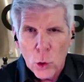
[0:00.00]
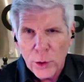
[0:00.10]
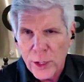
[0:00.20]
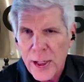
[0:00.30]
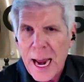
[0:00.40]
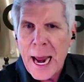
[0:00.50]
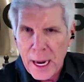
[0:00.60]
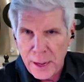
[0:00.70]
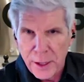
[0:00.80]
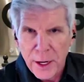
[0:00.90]
was always an
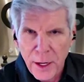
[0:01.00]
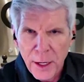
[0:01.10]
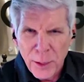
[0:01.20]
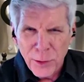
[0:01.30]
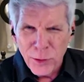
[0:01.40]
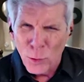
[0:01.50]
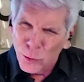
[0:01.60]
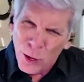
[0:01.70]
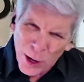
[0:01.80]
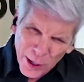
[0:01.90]
and. It was like,
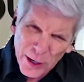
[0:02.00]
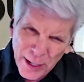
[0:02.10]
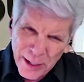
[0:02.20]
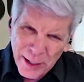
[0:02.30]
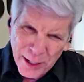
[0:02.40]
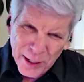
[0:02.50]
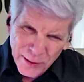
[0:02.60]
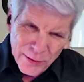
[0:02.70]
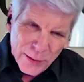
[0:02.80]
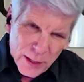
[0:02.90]
well, now I got
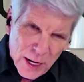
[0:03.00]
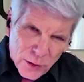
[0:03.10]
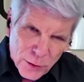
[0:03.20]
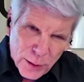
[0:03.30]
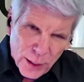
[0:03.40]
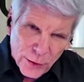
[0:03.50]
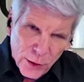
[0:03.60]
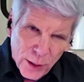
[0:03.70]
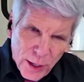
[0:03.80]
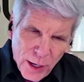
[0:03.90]
to sit in the classroom, take
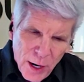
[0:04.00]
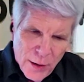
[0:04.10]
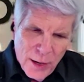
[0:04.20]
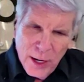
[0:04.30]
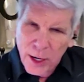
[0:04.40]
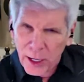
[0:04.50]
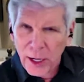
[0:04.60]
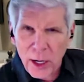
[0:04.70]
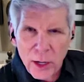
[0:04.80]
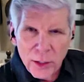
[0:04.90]
theory, then I got
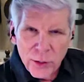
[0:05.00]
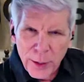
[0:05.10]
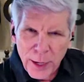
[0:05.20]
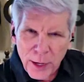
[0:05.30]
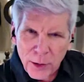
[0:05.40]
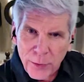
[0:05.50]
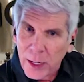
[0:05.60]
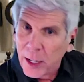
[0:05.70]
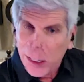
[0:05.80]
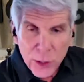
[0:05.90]
to get on a simulator, and
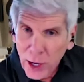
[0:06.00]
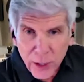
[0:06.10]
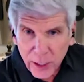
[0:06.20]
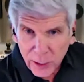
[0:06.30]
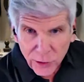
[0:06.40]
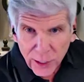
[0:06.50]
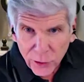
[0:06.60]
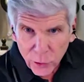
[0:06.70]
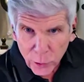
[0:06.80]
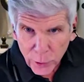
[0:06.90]
then I still have to get
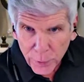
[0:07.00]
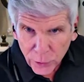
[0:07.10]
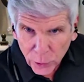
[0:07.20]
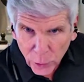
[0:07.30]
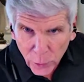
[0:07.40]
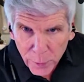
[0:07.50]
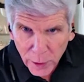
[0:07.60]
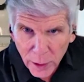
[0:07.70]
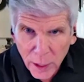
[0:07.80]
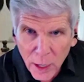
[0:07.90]
assessed on a real piece of
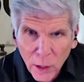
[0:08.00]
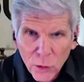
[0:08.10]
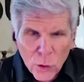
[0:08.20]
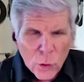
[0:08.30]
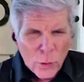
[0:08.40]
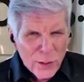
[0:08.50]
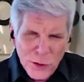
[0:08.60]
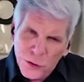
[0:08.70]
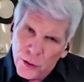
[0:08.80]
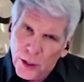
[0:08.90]
equipment. So
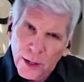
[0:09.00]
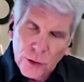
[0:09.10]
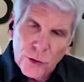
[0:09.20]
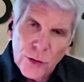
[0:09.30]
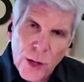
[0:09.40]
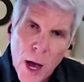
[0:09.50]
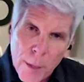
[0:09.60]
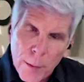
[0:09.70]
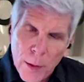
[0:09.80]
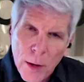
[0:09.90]
this is just an extra
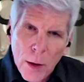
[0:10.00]
step.